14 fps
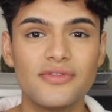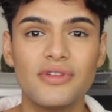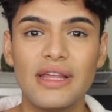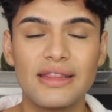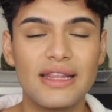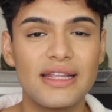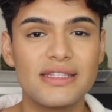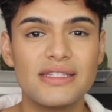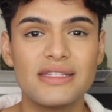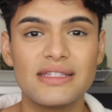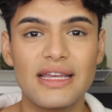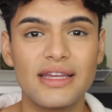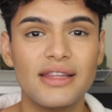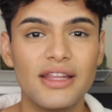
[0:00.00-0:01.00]
feel like that's a
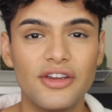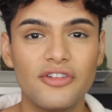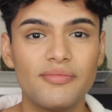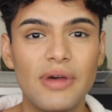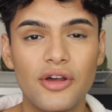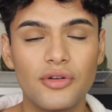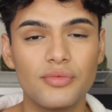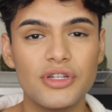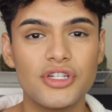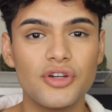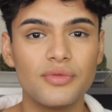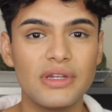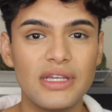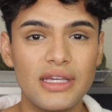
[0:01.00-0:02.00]
second layer of powder we
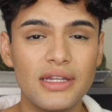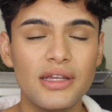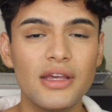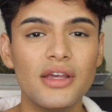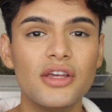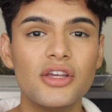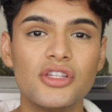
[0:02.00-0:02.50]
don't need.